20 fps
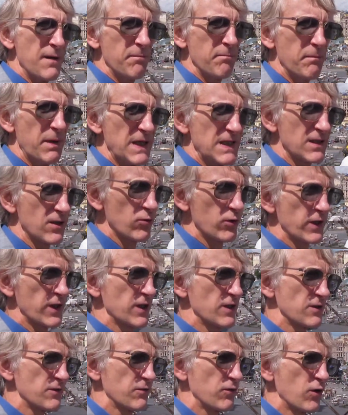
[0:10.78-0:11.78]
Best
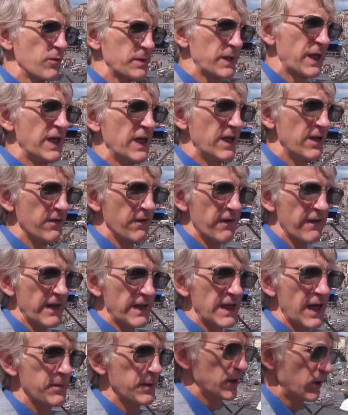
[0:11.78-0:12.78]
greetings from Kiev, the
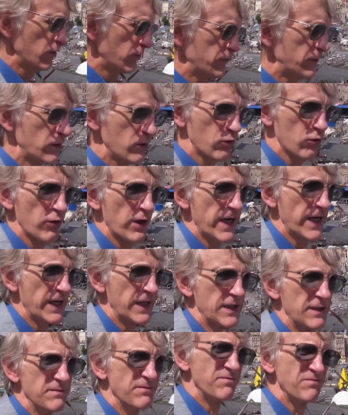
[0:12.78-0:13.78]
capital of
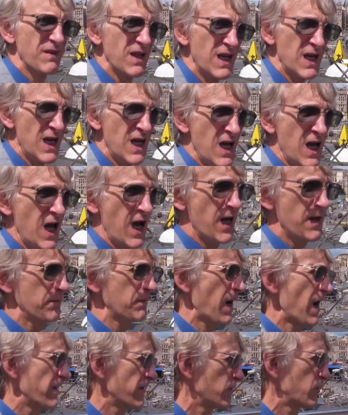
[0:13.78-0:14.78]
Ukraine. And
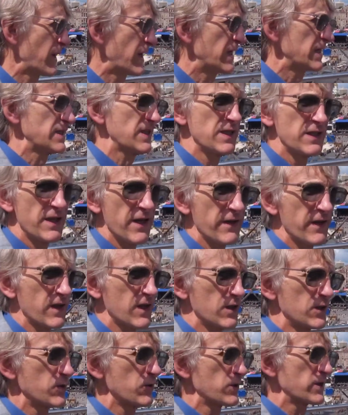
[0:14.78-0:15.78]
by the way, it's
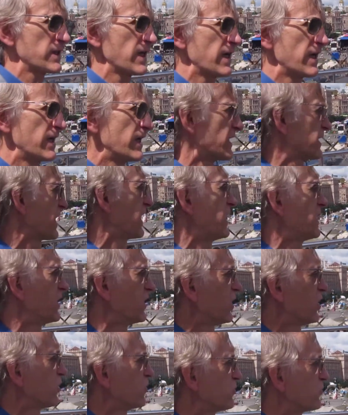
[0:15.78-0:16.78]
difficult to say
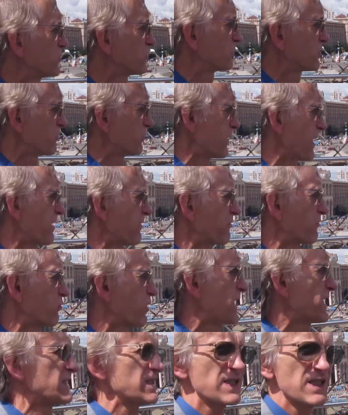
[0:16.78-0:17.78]
hello to my
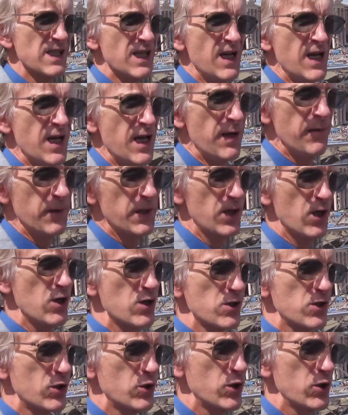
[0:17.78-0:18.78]
friends,
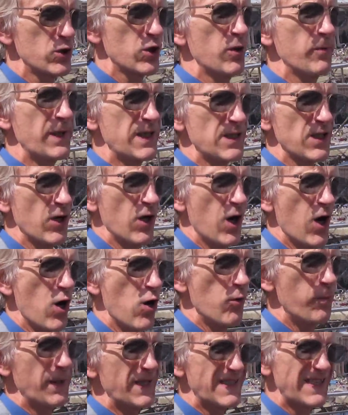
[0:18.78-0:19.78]
because YouTube is an
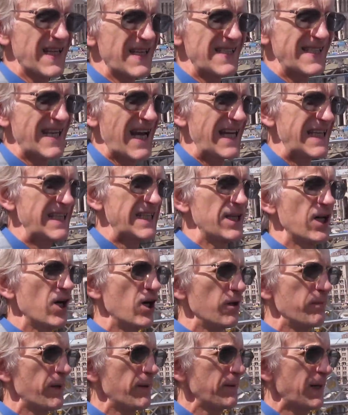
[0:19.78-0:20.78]
open society. All
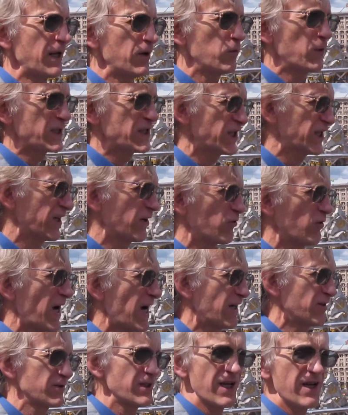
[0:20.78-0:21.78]
the people are watching
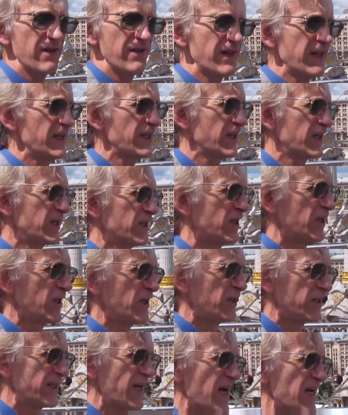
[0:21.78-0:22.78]
around and thinking,
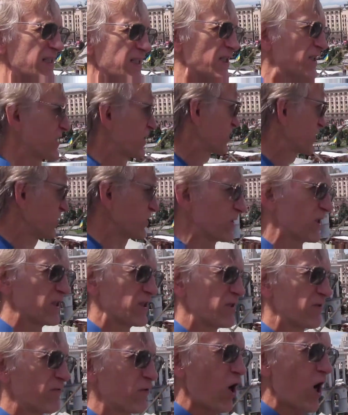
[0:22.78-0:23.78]
yes, it's a good,
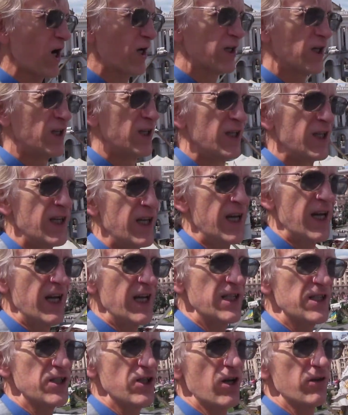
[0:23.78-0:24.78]
it's wrong,
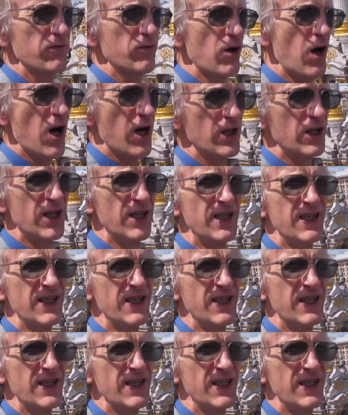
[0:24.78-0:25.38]
it's not wrong.